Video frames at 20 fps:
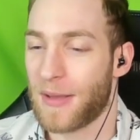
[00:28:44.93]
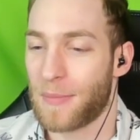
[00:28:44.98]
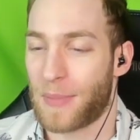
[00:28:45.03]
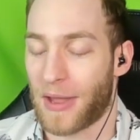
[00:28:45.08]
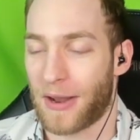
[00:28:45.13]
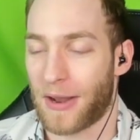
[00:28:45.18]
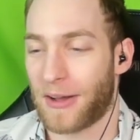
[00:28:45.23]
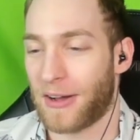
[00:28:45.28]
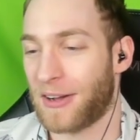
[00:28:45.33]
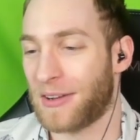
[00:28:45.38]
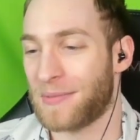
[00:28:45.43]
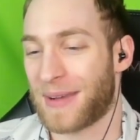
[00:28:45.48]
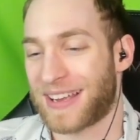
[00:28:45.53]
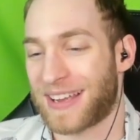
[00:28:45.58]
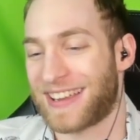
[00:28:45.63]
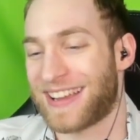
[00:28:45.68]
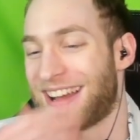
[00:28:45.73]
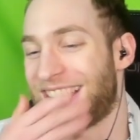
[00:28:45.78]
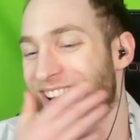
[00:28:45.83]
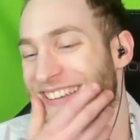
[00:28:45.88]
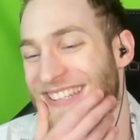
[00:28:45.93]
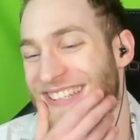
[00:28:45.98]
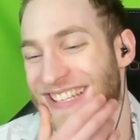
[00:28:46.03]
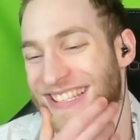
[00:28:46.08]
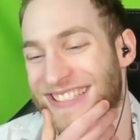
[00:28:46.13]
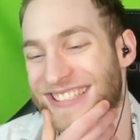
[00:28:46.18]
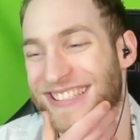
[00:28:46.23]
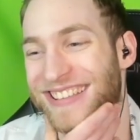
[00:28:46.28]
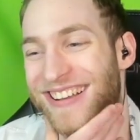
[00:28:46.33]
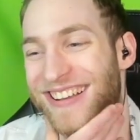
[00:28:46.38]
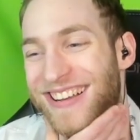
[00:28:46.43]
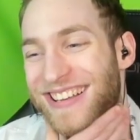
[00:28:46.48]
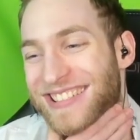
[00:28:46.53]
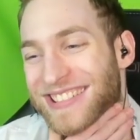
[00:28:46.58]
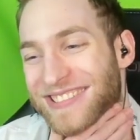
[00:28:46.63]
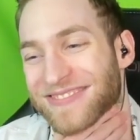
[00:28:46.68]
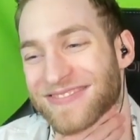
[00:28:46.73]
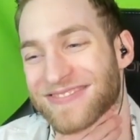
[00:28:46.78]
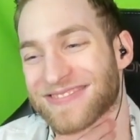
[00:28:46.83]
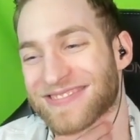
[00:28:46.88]
But oh my god, this is
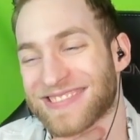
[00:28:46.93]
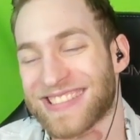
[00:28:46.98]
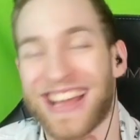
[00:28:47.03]
awesome.